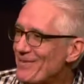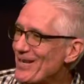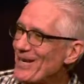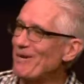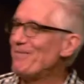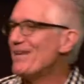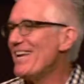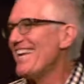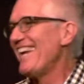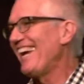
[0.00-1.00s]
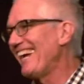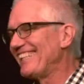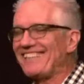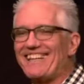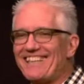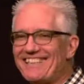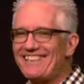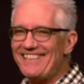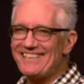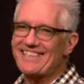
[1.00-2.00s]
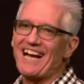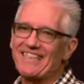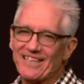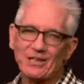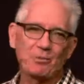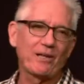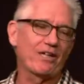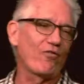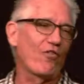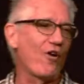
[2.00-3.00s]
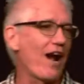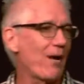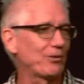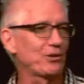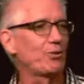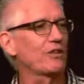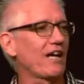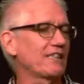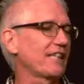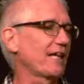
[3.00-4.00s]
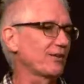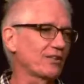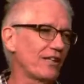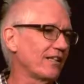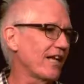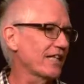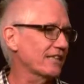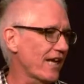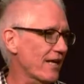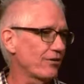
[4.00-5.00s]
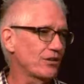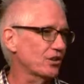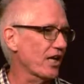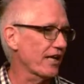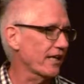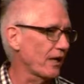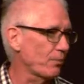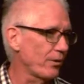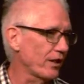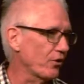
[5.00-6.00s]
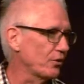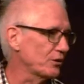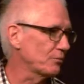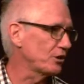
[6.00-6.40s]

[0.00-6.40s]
Um, and uh, these guys, I spent four hours at one guy's house uh, last Saturday just hanging out, playing through some